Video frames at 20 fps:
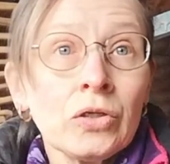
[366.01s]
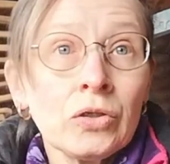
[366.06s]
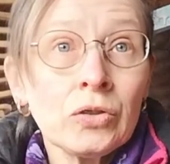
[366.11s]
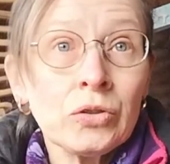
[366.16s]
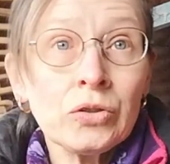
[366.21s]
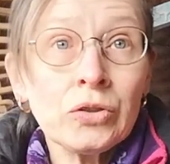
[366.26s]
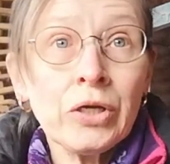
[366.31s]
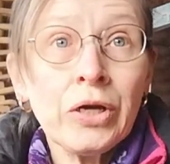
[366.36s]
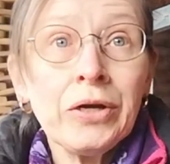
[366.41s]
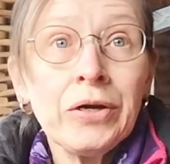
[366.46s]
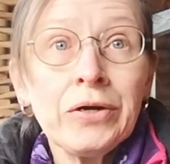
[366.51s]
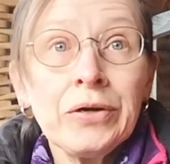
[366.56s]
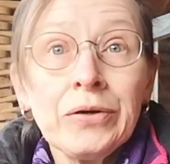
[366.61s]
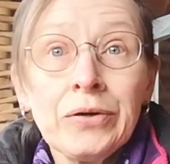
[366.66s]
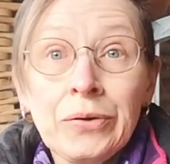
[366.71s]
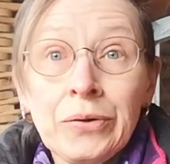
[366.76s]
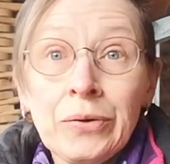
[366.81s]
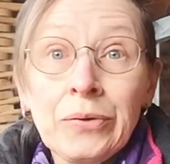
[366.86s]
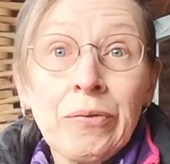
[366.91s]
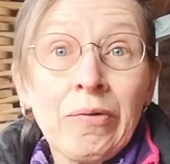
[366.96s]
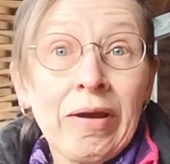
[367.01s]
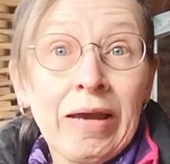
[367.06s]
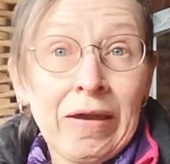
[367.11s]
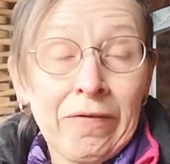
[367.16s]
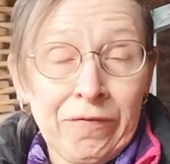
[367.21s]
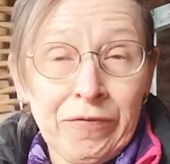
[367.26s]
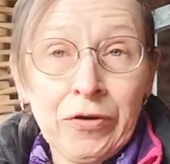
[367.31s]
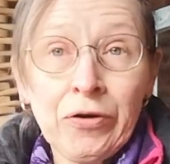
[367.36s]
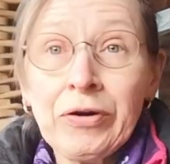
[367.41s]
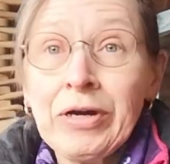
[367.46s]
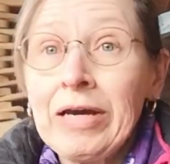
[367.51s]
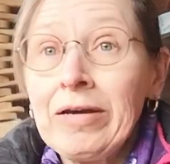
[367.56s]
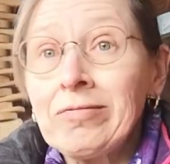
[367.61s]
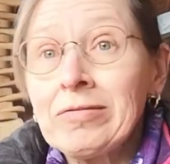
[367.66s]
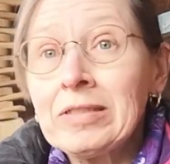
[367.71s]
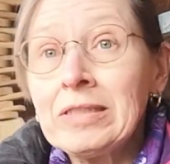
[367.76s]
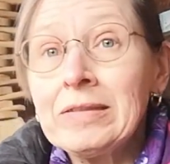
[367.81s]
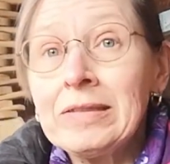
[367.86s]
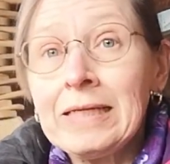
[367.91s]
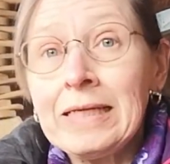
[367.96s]
So if you're
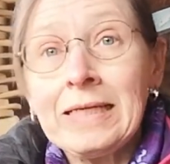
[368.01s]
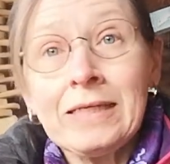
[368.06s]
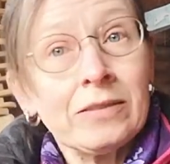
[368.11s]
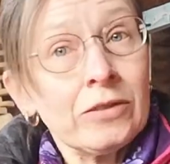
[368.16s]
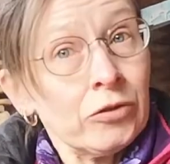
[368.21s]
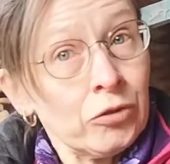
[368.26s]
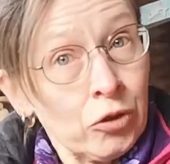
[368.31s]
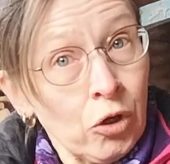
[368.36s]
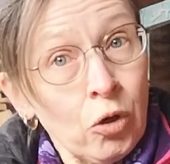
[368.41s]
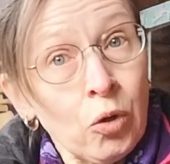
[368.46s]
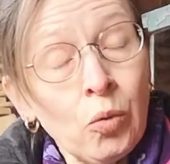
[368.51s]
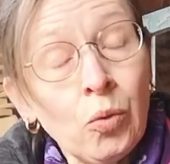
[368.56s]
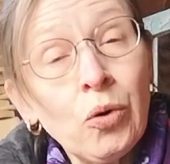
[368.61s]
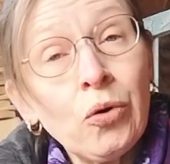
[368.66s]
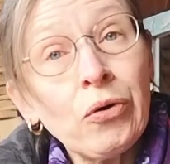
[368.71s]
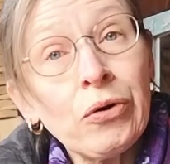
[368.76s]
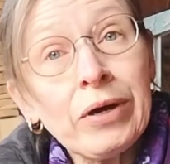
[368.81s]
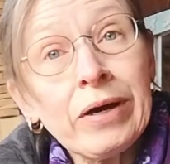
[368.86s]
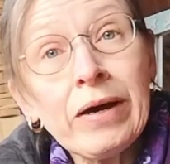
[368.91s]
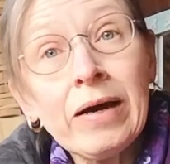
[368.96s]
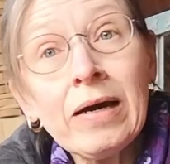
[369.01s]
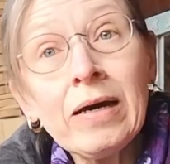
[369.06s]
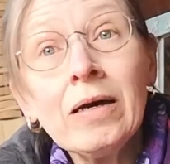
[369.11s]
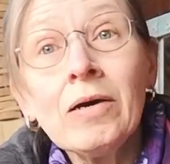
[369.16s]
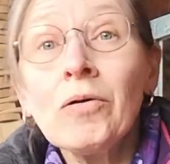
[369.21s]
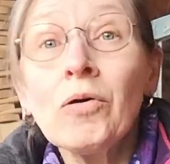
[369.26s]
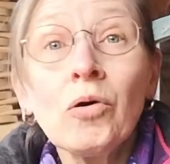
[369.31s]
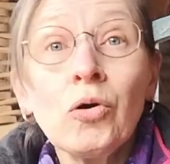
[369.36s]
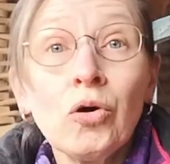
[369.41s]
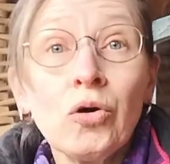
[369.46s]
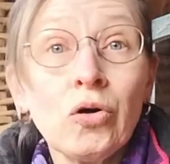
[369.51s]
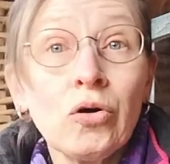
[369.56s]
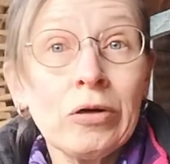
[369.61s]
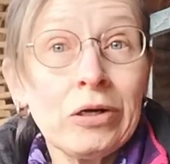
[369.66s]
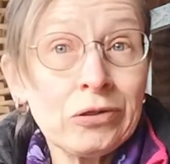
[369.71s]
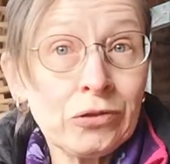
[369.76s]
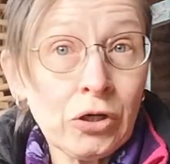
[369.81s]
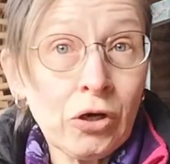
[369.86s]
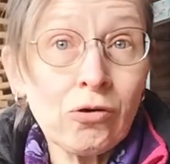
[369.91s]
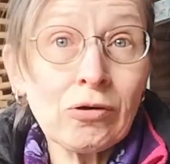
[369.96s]
going to need a dog walker or
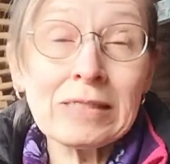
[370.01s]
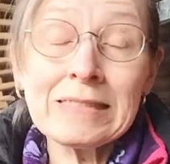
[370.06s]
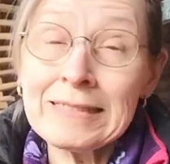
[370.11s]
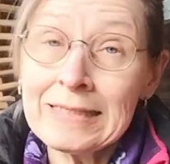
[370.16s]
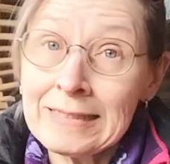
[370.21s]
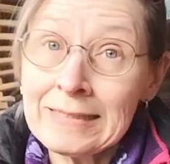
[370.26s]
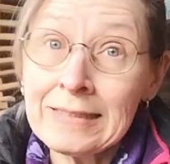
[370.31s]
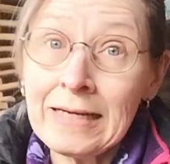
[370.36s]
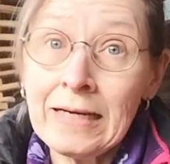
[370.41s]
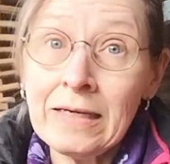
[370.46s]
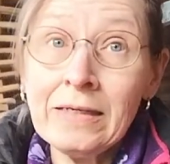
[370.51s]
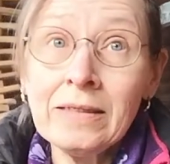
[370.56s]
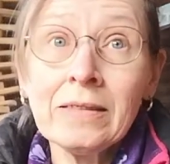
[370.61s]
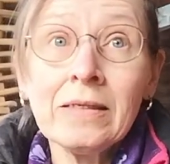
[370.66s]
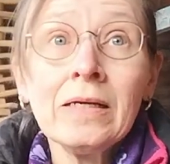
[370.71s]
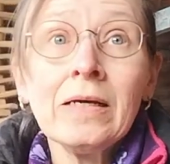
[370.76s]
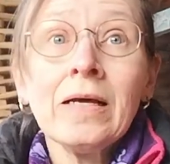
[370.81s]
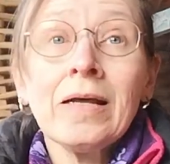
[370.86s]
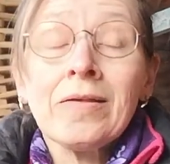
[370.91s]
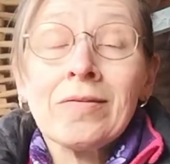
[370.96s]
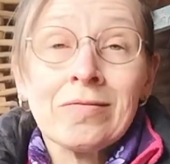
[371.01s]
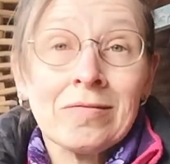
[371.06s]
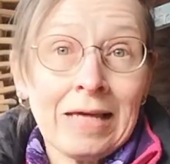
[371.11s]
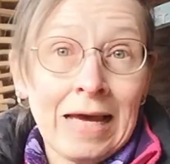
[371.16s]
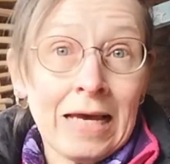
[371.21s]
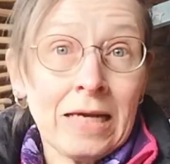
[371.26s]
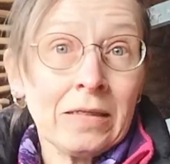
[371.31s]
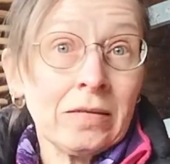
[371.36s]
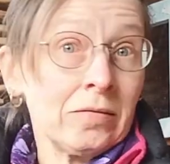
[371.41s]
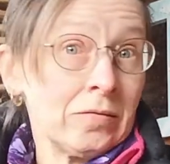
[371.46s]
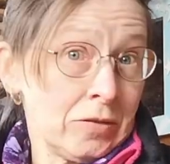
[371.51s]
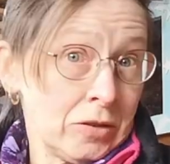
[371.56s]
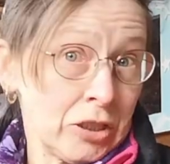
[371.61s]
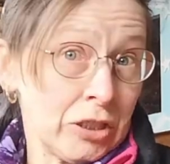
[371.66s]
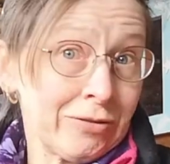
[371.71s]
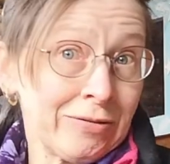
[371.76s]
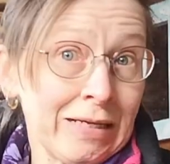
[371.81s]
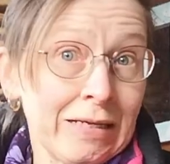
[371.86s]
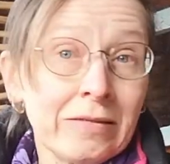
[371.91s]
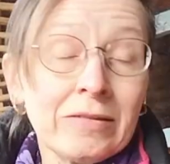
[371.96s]
a dog sitter, then
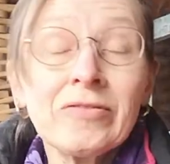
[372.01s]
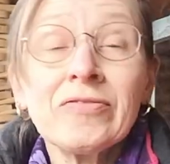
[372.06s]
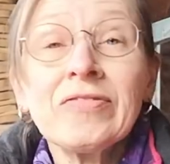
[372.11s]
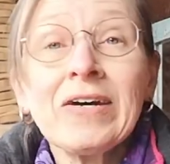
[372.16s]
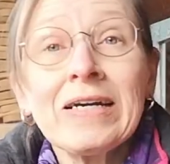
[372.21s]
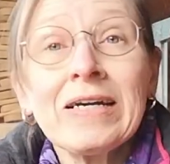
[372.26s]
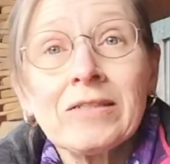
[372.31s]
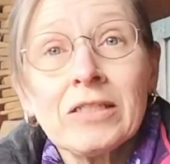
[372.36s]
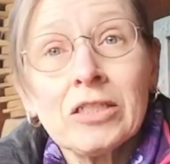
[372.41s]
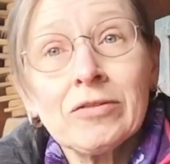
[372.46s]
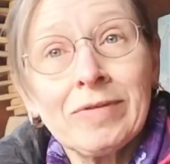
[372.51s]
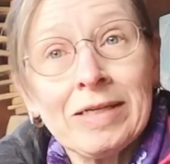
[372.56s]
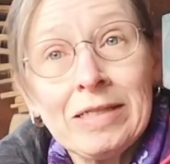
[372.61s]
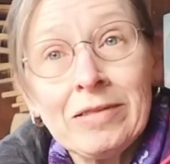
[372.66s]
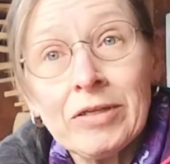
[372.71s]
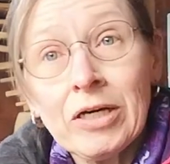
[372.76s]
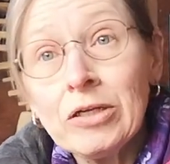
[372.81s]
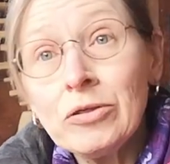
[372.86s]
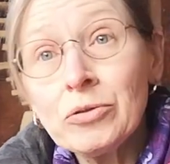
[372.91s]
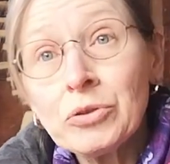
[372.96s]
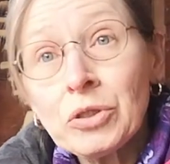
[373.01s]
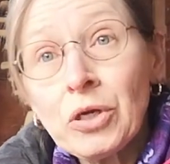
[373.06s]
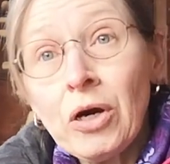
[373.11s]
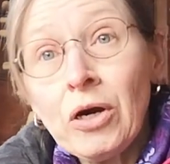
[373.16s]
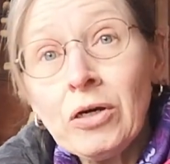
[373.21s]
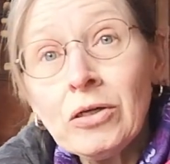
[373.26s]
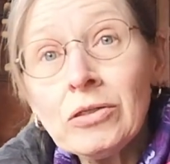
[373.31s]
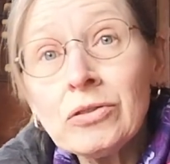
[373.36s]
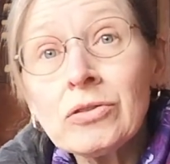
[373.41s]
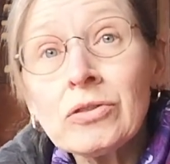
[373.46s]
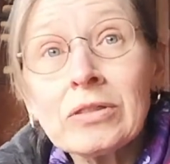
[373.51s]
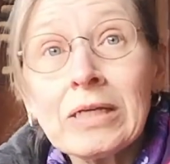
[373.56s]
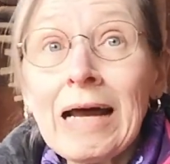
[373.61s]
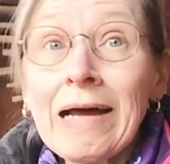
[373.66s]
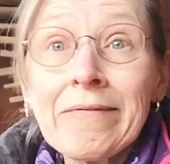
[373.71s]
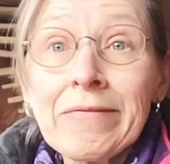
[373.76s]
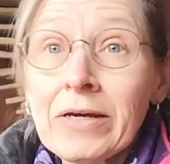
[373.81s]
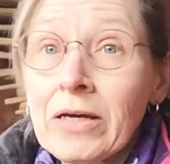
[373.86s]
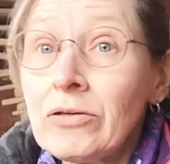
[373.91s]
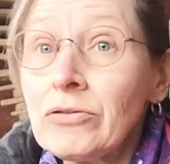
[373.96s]
you need to factor in those costs,
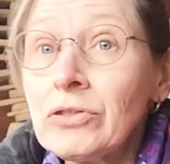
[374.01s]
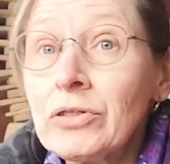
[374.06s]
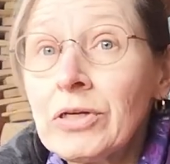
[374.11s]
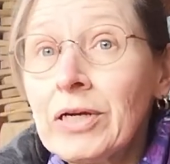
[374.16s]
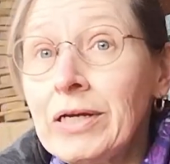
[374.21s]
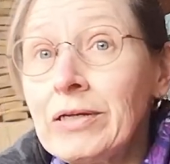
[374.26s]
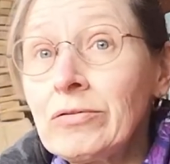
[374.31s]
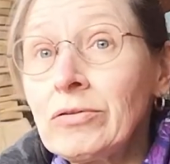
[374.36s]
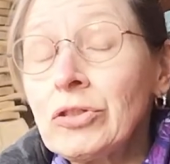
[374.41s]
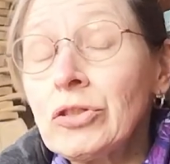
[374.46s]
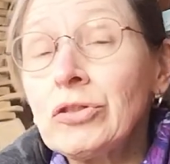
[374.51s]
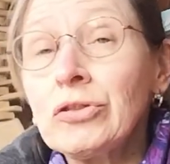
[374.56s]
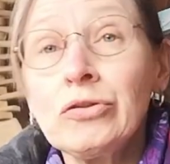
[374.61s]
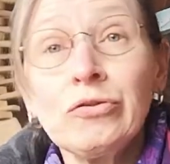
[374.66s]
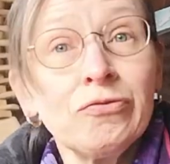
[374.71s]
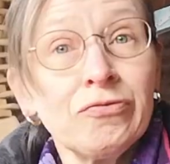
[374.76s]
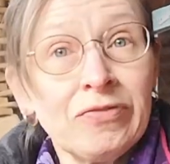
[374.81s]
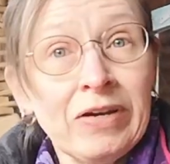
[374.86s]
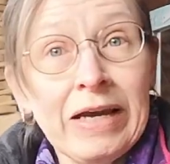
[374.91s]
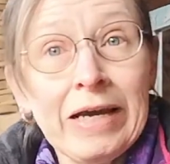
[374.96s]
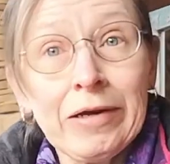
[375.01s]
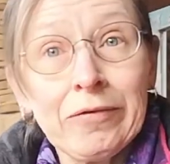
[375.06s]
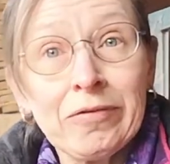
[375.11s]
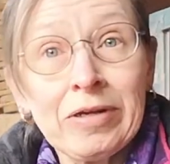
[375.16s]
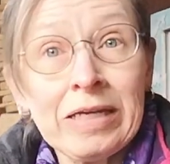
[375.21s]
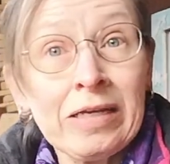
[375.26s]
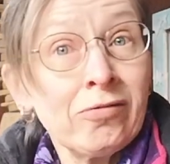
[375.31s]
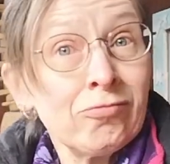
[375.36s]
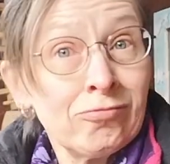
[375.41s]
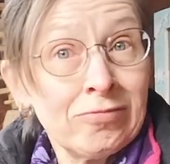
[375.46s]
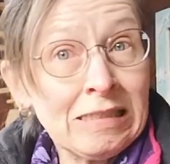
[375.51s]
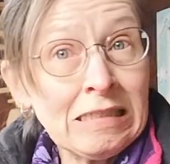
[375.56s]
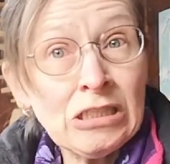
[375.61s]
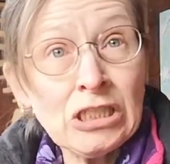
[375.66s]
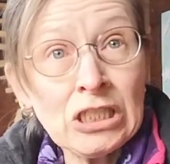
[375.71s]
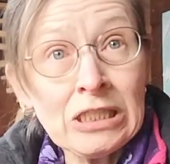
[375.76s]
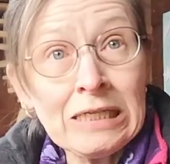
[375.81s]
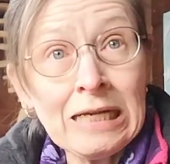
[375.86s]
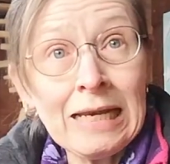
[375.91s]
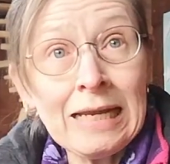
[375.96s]
and those are going to vary
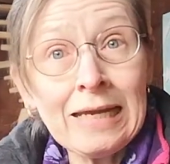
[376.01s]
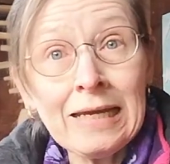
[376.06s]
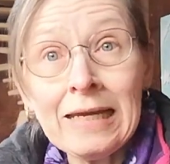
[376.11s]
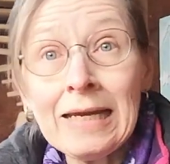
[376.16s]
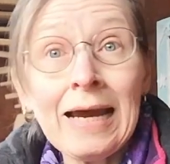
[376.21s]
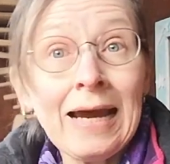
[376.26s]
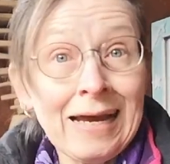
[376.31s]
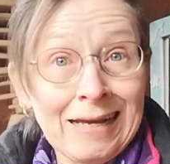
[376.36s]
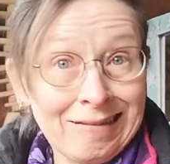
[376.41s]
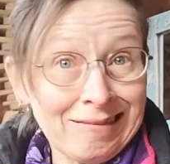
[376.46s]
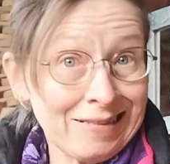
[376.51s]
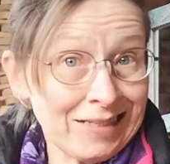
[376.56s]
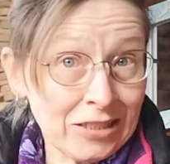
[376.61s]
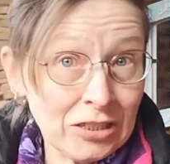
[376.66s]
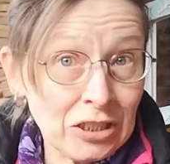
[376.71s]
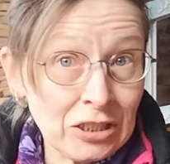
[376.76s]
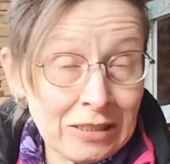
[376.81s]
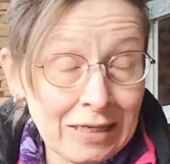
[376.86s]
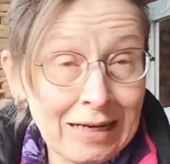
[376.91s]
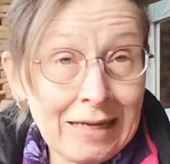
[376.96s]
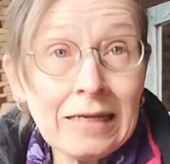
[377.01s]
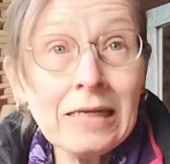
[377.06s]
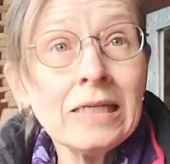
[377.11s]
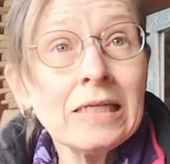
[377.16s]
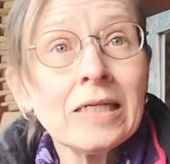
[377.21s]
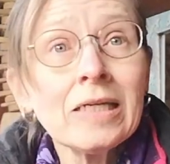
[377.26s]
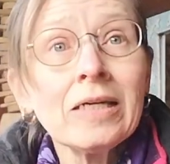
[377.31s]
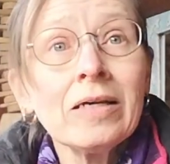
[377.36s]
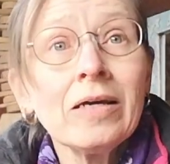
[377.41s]
regionally and nationally.